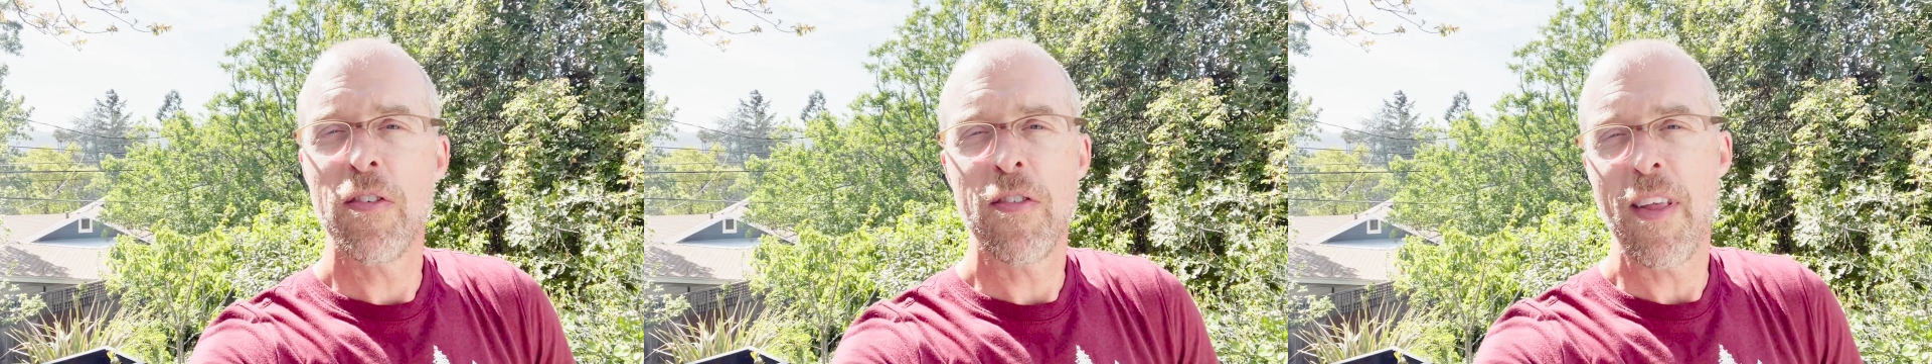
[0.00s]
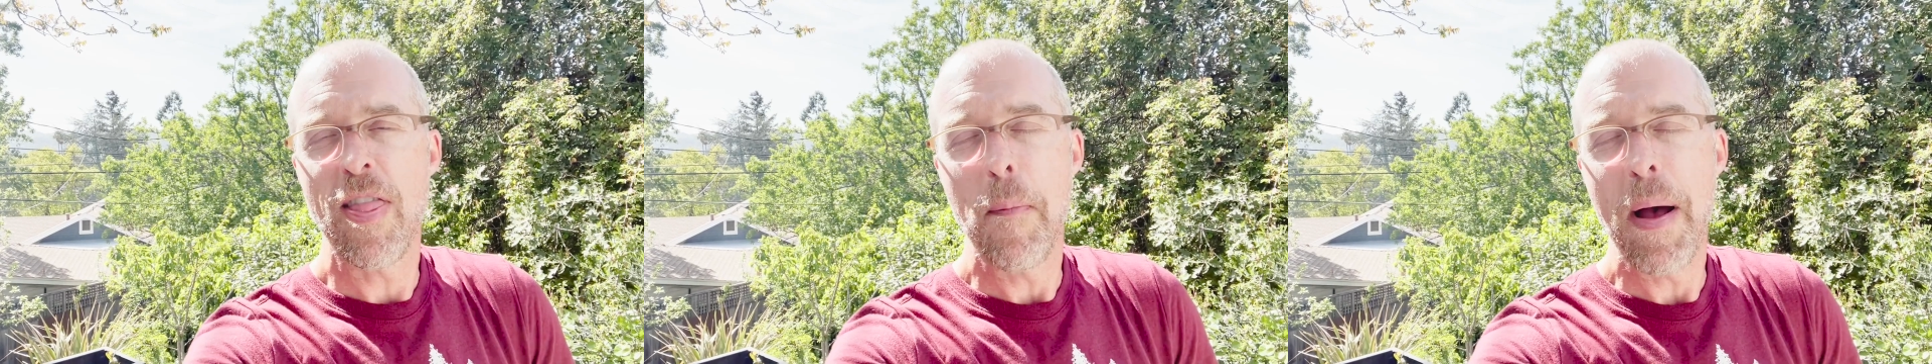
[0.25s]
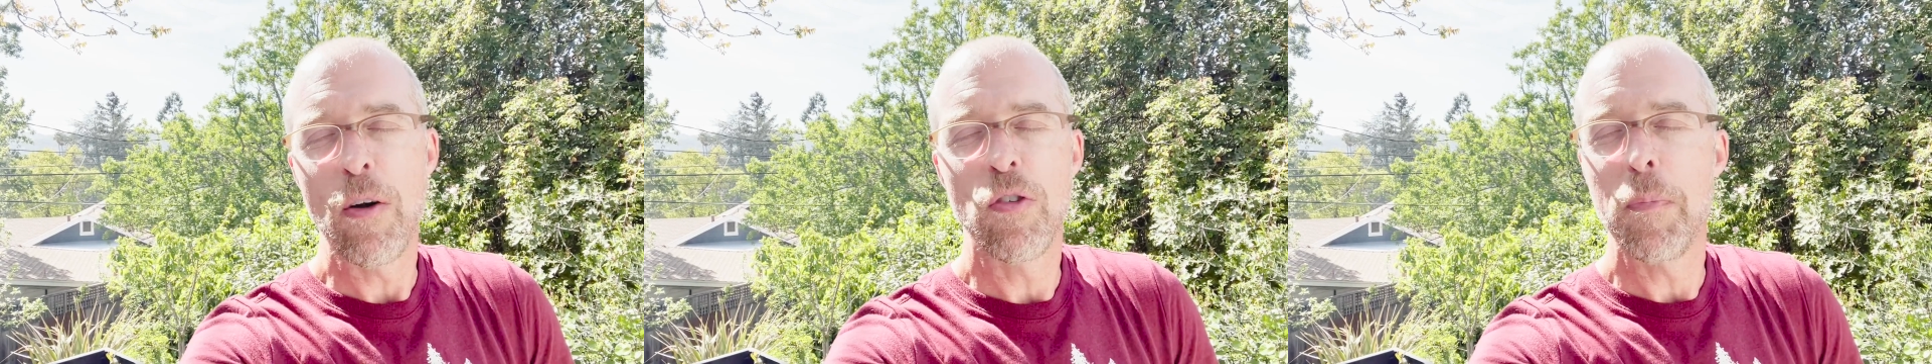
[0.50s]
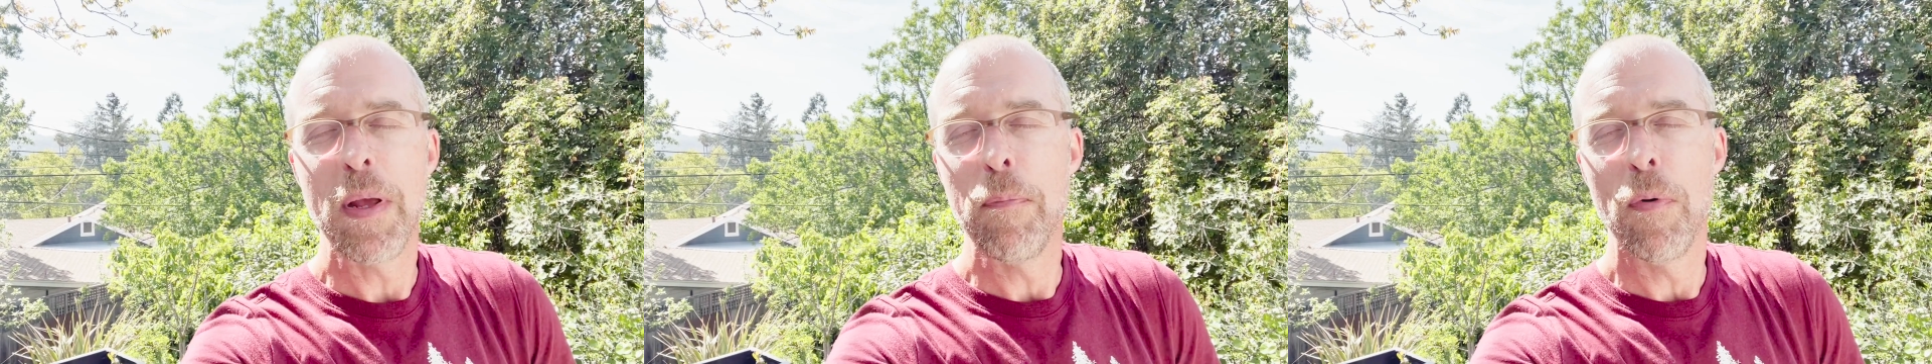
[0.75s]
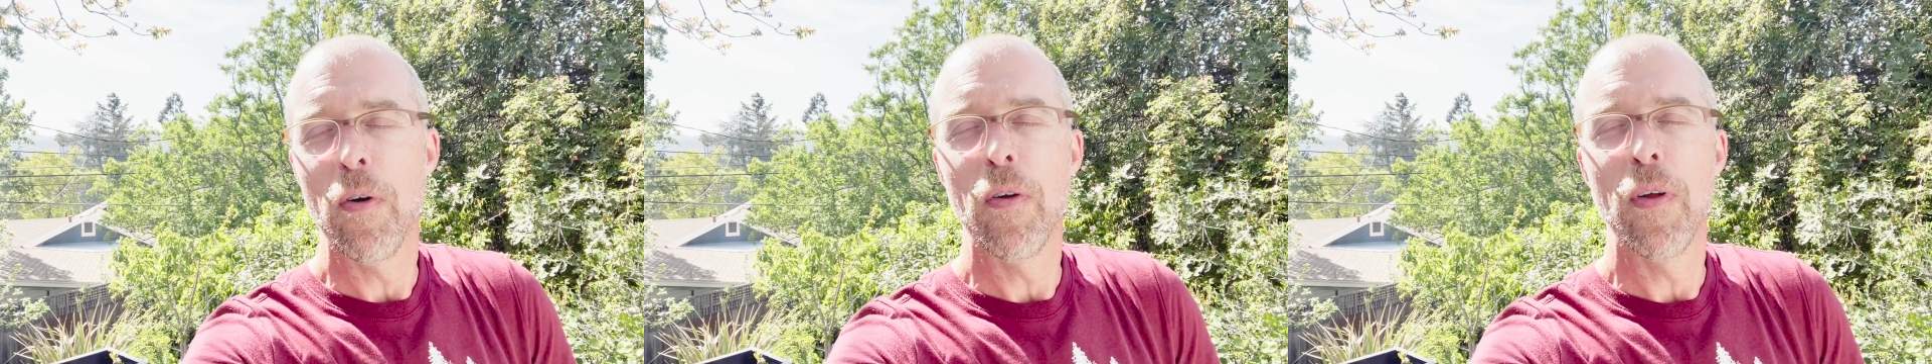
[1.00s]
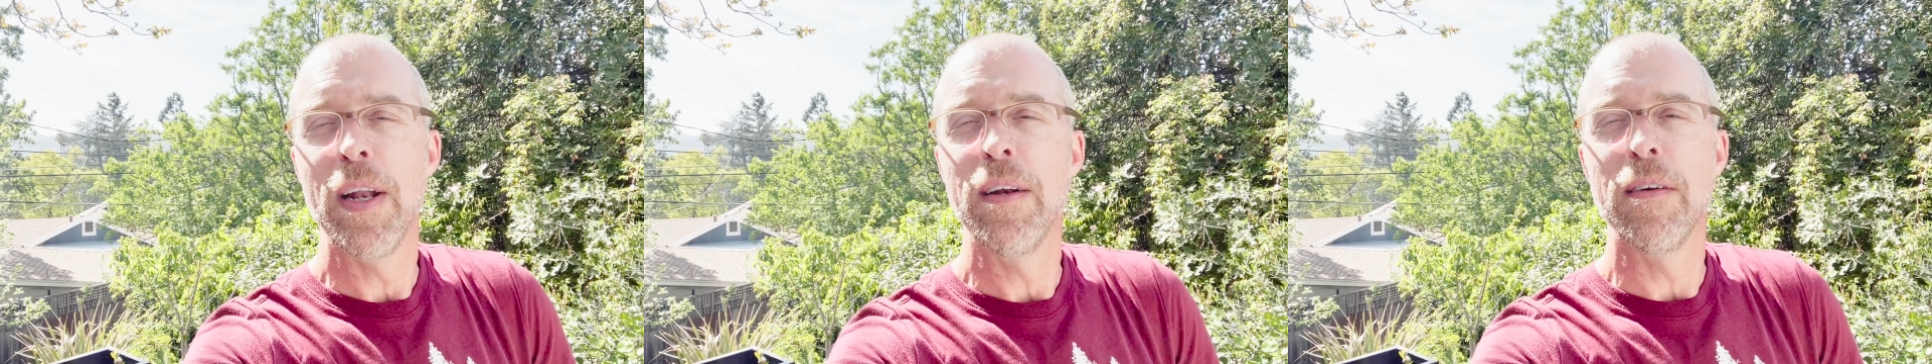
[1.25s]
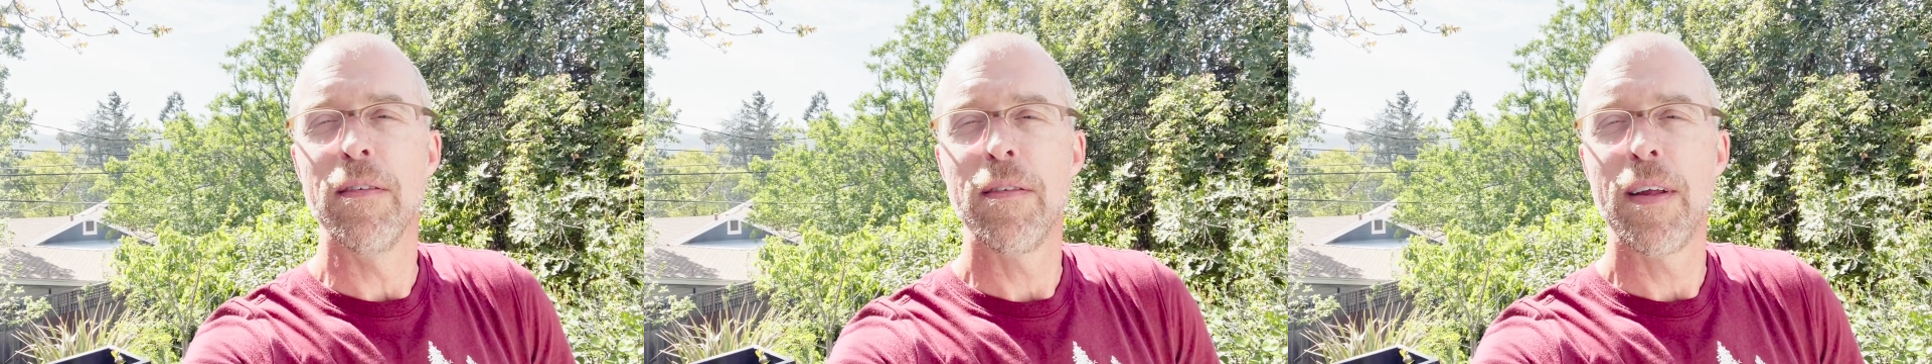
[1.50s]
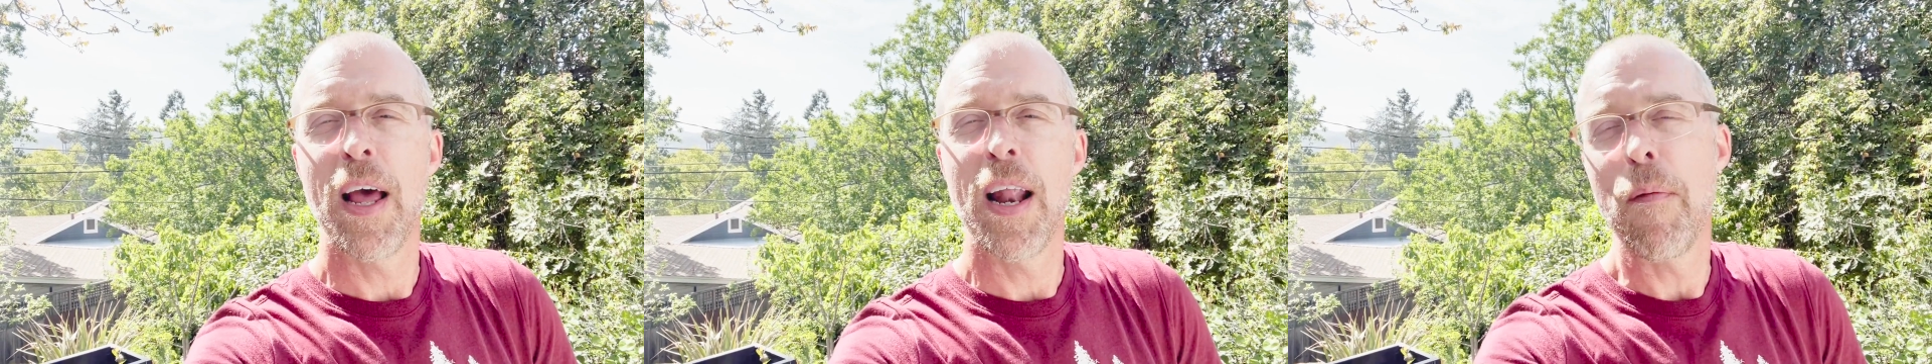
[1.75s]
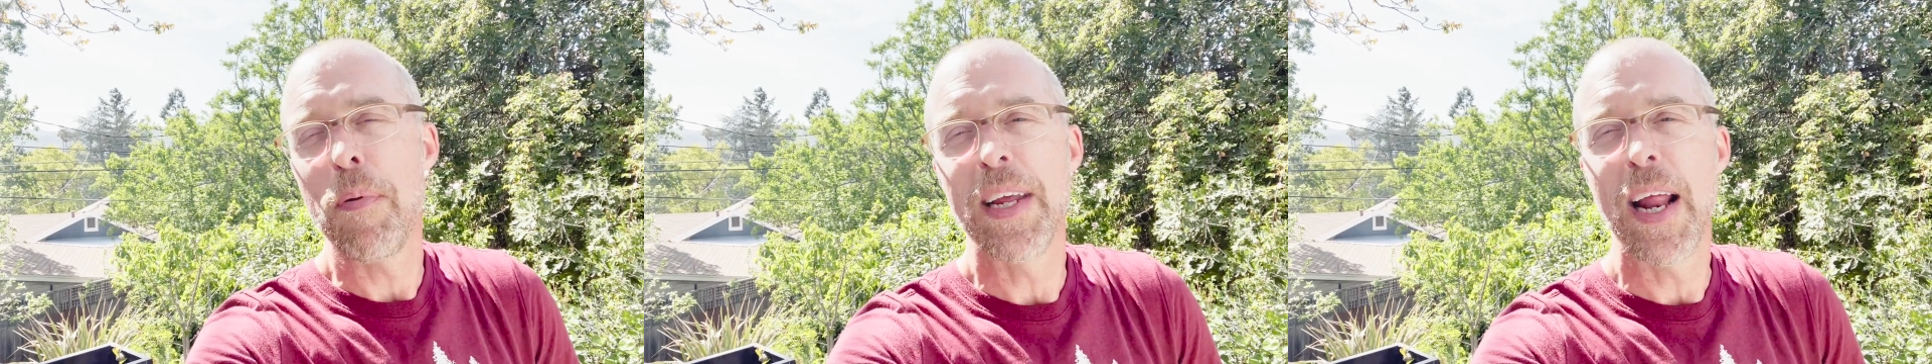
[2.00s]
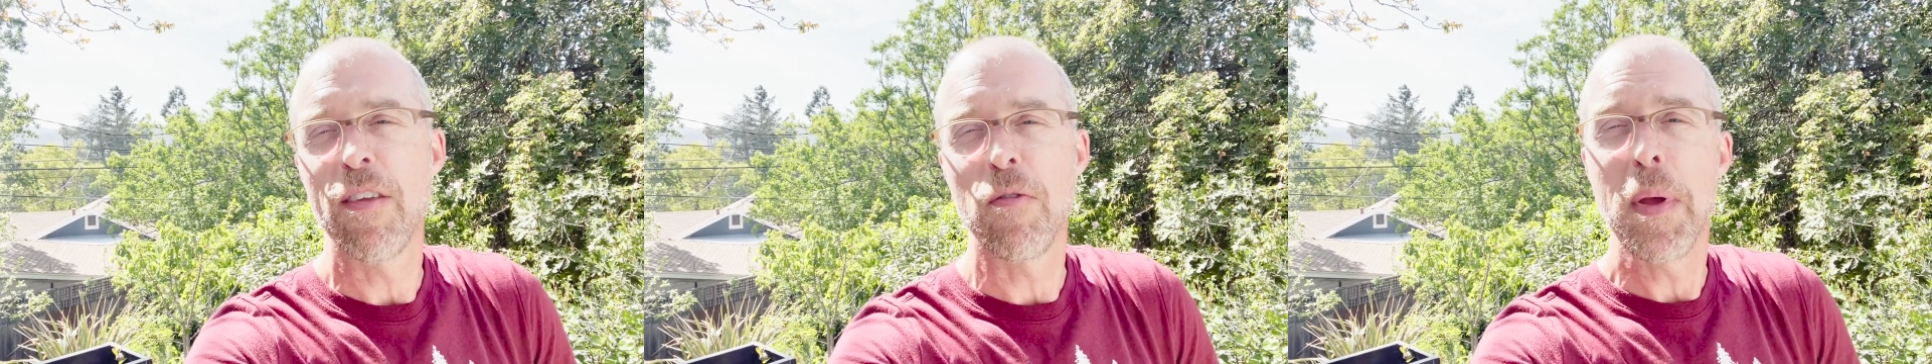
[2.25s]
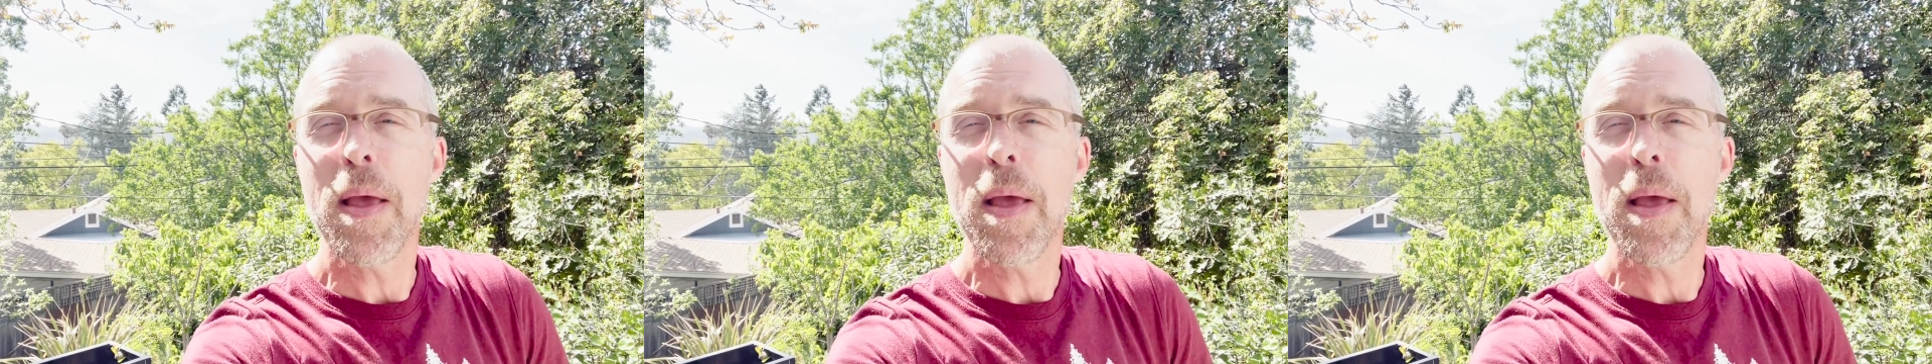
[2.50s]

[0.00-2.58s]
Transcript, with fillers: to send them out to people. And, and I've been getting some